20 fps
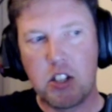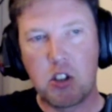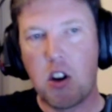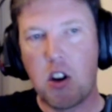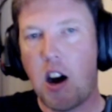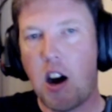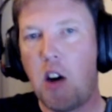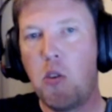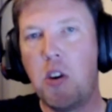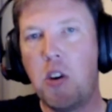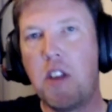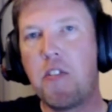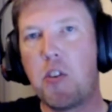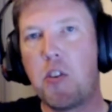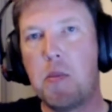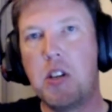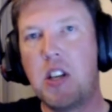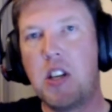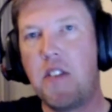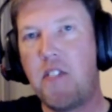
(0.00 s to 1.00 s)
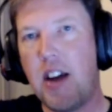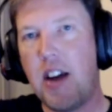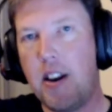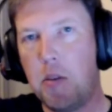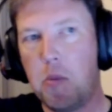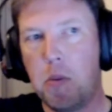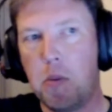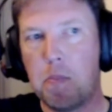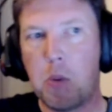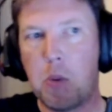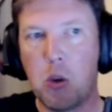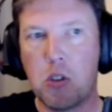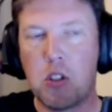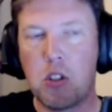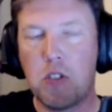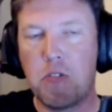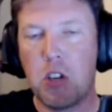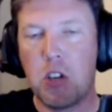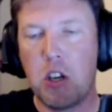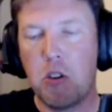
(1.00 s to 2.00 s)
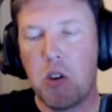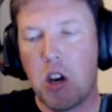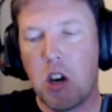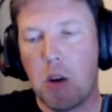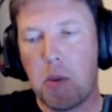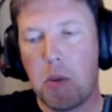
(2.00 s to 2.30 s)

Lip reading: It's not only from a development point of view,